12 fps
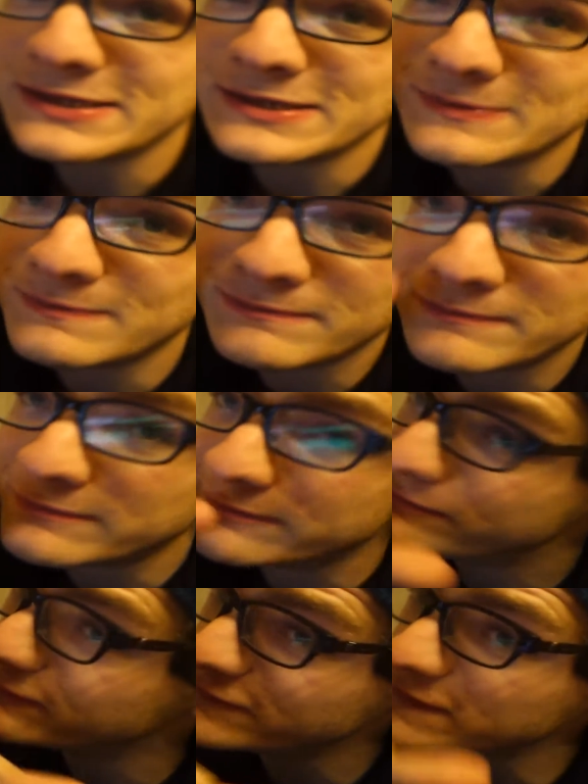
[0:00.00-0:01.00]
am um,
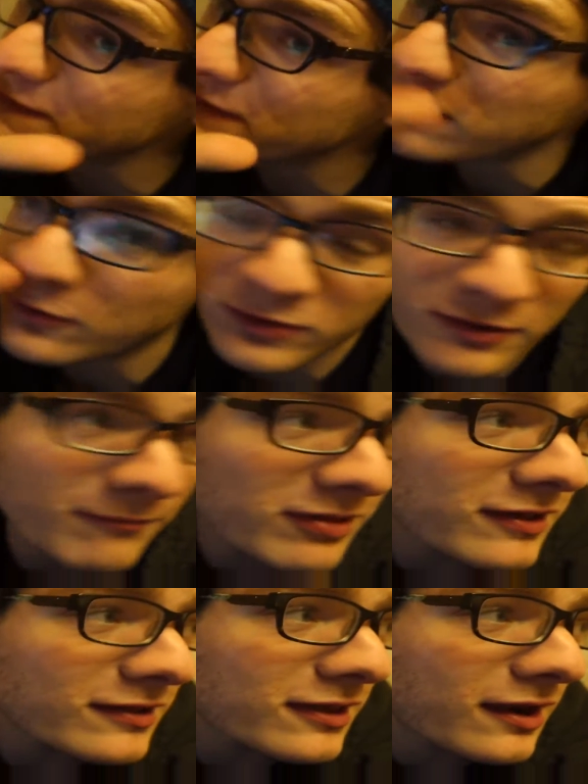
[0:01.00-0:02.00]
very close to
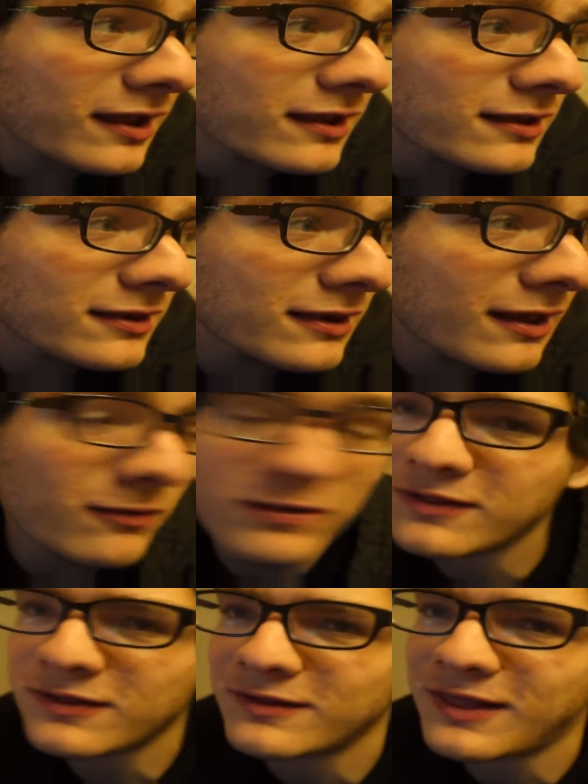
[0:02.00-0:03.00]
missing today. Now,
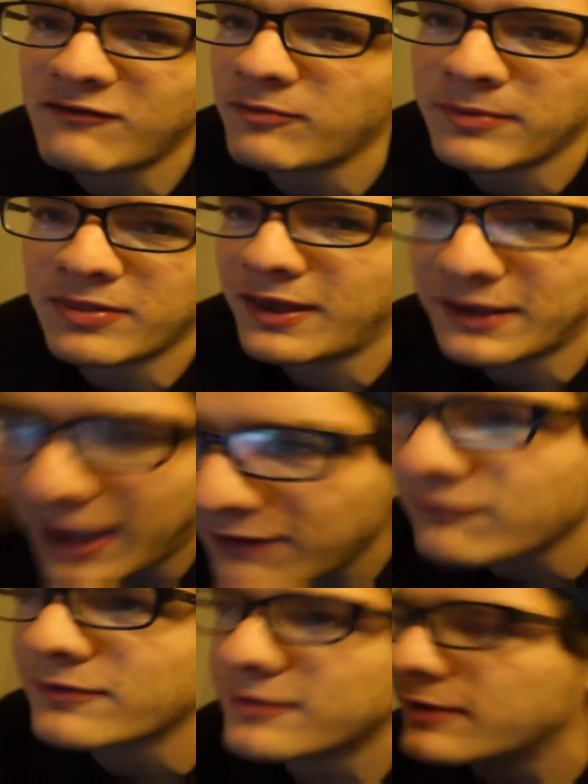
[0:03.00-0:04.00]
these things haven't been like
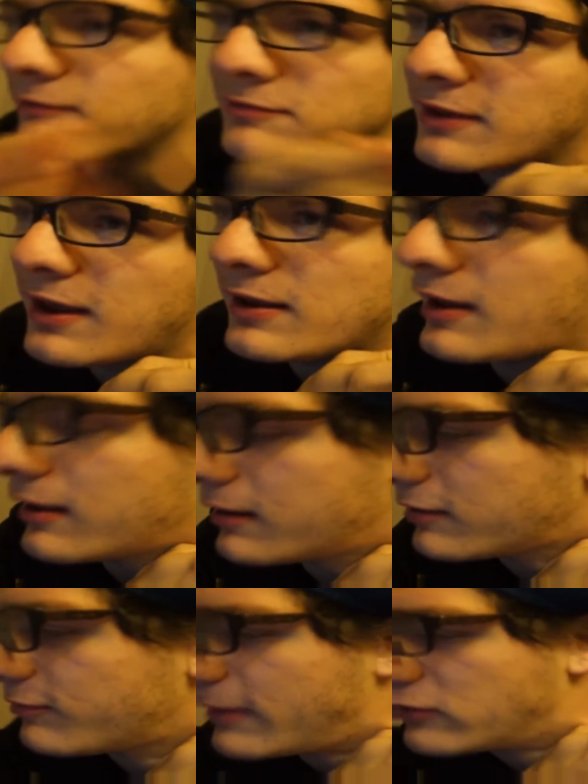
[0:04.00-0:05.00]
every single day on
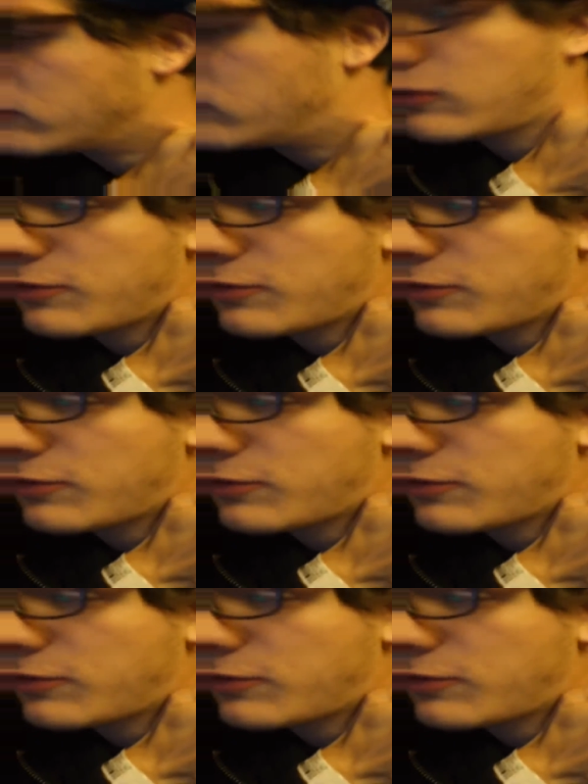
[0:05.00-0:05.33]
a special,